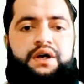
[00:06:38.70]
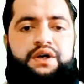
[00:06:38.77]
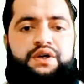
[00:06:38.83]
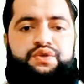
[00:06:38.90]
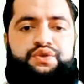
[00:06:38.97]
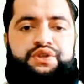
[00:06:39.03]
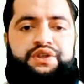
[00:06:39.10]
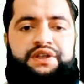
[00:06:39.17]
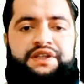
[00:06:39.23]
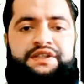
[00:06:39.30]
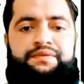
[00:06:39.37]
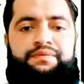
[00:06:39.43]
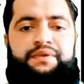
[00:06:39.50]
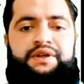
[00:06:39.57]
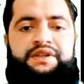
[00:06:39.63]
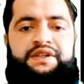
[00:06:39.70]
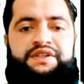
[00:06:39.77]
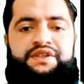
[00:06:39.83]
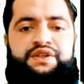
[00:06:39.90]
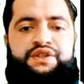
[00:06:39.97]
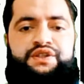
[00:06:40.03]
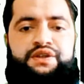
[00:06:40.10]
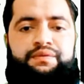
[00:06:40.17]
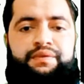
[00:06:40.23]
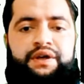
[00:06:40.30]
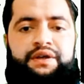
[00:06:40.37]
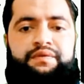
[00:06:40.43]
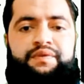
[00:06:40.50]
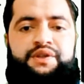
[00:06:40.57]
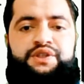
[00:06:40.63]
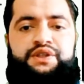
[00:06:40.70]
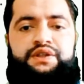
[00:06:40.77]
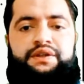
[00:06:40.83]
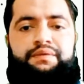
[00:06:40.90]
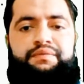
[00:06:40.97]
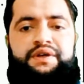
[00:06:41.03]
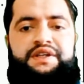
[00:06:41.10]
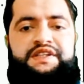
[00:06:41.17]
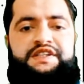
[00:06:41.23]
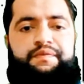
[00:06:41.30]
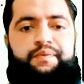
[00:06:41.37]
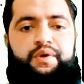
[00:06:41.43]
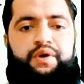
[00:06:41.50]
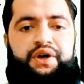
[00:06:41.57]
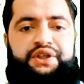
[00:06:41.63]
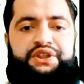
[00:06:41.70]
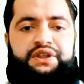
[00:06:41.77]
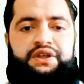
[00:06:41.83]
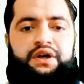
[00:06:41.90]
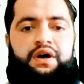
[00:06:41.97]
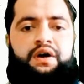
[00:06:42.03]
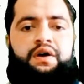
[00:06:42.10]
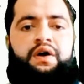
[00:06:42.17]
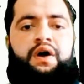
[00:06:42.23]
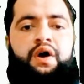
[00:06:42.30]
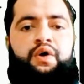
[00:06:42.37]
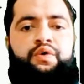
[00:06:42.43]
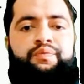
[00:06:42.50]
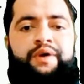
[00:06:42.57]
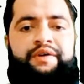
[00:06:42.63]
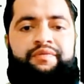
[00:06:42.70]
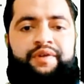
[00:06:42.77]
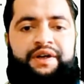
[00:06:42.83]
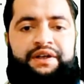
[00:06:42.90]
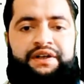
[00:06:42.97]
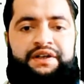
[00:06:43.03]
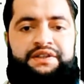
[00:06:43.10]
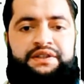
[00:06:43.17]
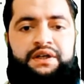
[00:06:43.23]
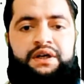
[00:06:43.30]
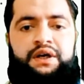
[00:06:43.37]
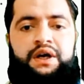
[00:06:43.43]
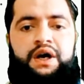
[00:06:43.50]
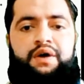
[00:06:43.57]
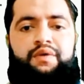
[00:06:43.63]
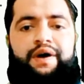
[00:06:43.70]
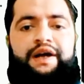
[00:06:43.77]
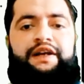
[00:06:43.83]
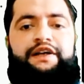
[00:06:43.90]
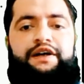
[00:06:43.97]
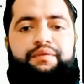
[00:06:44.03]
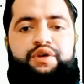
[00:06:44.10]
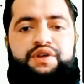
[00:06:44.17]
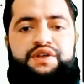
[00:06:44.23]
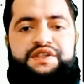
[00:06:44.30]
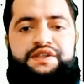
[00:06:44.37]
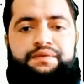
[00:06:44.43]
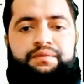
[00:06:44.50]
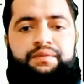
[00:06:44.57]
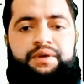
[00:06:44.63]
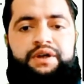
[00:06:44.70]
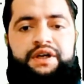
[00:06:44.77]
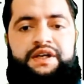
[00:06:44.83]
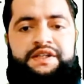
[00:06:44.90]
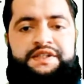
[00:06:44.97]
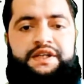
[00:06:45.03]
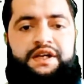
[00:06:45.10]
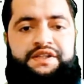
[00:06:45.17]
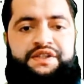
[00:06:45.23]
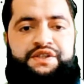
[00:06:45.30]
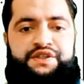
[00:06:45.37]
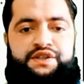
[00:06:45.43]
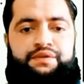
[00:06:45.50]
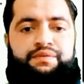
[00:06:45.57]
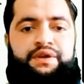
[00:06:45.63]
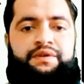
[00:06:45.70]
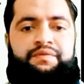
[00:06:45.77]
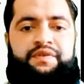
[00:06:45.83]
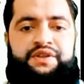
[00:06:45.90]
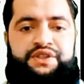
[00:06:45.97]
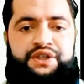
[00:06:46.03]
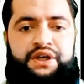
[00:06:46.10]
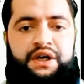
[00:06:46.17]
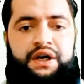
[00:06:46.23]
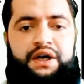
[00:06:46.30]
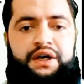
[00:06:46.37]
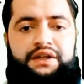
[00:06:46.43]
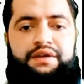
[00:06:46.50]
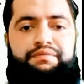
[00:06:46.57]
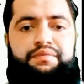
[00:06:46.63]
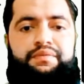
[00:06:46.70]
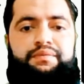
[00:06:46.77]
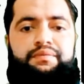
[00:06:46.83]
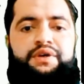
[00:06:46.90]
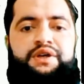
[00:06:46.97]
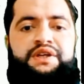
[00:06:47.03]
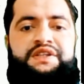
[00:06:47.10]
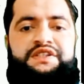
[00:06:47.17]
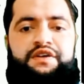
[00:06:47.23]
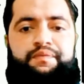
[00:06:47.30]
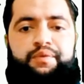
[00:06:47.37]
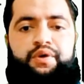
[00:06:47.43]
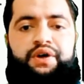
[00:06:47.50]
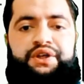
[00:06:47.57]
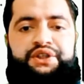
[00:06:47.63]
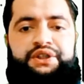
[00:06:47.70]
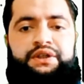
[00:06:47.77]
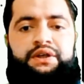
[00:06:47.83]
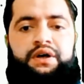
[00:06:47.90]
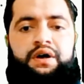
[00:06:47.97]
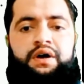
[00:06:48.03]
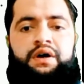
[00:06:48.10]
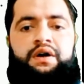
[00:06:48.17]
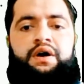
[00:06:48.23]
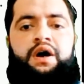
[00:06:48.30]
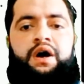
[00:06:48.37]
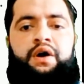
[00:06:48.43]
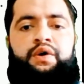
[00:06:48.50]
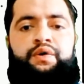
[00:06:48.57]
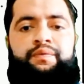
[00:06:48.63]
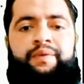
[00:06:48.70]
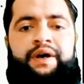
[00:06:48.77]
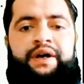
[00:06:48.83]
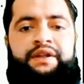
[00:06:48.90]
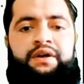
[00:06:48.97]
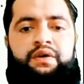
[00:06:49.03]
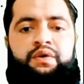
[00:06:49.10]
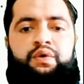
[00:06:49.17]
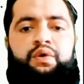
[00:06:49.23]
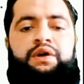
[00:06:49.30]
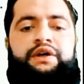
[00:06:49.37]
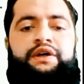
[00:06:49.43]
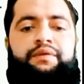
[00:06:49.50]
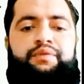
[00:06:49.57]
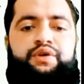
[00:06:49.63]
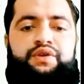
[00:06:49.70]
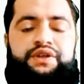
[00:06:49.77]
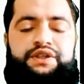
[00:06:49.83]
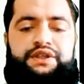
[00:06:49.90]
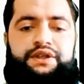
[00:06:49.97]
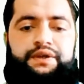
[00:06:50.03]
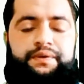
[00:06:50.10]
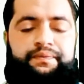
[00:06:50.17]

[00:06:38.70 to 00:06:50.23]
Socialism is a system in which the means of production are owned by workers, while communism is a system in which the means of production are owned by the whole community.